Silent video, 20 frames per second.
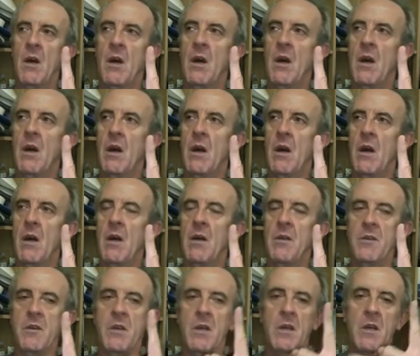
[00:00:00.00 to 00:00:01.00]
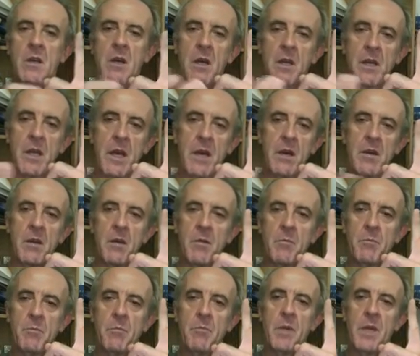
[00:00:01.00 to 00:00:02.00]
You can cut down a
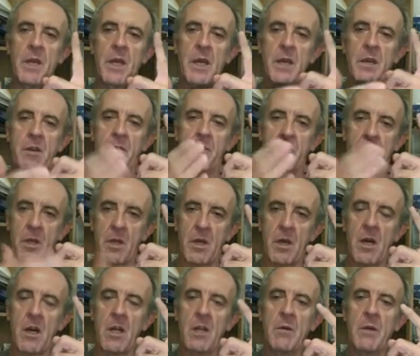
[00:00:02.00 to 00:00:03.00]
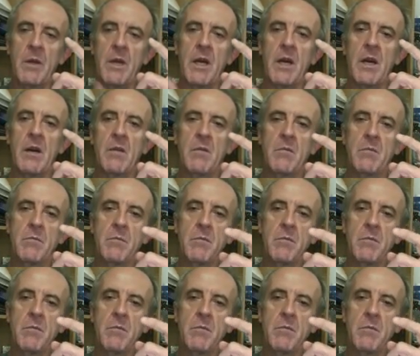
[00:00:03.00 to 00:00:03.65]
banana tree, hollow it out,